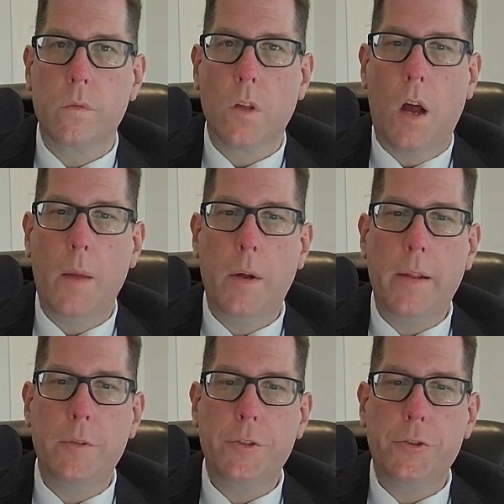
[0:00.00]
Hi, my name
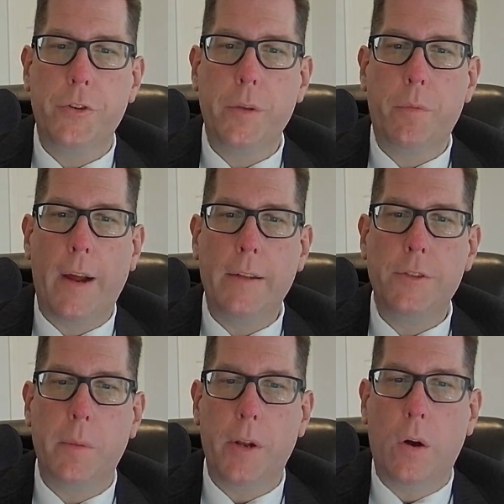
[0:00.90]
is Attorney Brian
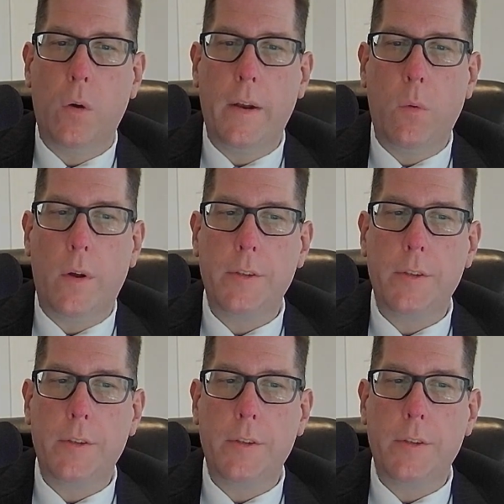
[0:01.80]
Simino, and I want